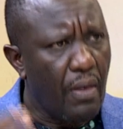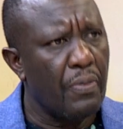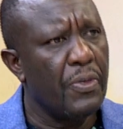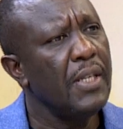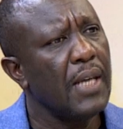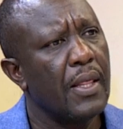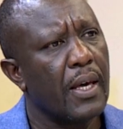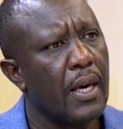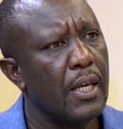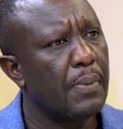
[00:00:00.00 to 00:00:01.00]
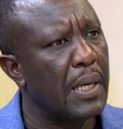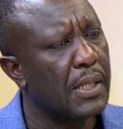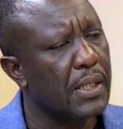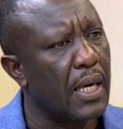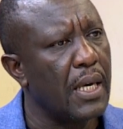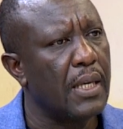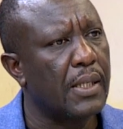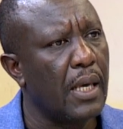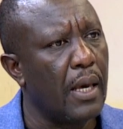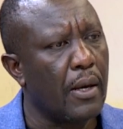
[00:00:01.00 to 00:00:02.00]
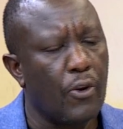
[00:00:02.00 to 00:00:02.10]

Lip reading: These are the gains my sister here is saying.